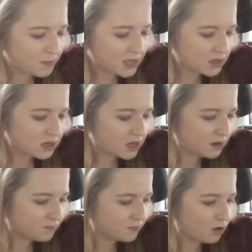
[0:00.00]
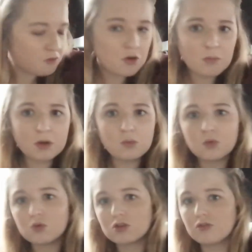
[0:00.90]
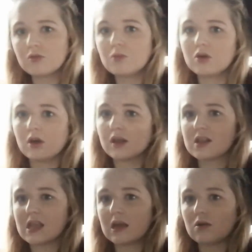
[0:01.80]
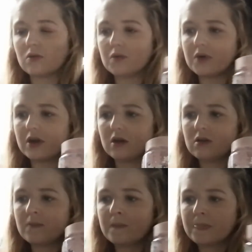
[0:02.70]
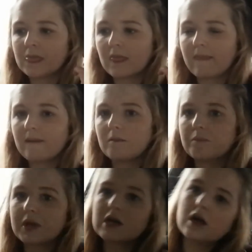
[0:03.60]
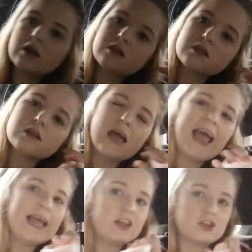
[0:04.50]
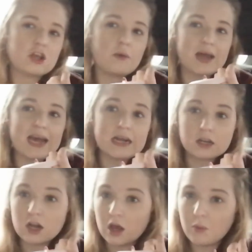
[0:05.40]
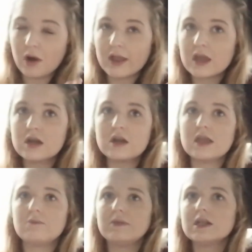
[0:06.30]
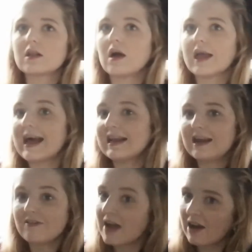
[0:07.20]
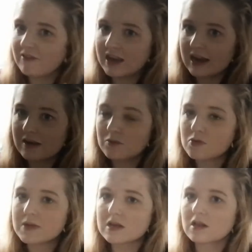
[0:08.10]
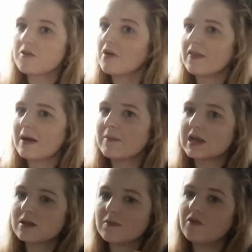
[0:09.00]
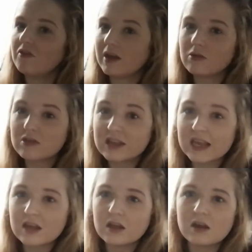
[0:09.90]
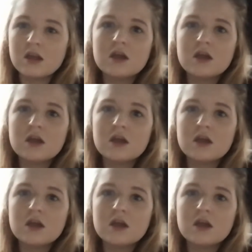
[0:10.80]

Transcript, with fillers: basically, I've got my water from work still, and because ages ago I had a low iron, it means that I can't have caffeine anymore, because I find that makes me feel sick and